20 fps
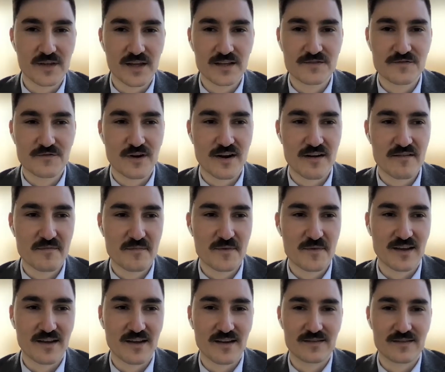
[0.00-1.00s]
Thanks for having me
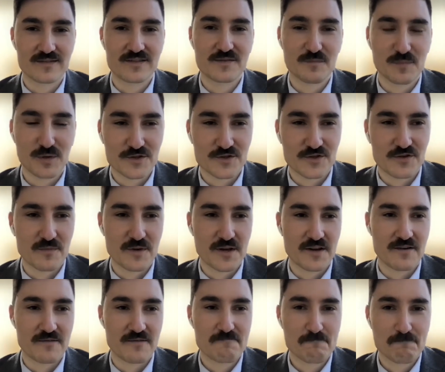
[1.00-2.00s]
again. It's a pleasure to be
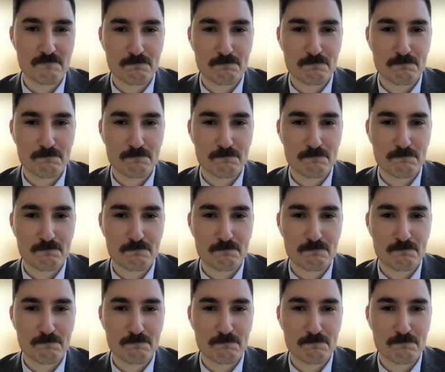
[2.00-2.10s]
here.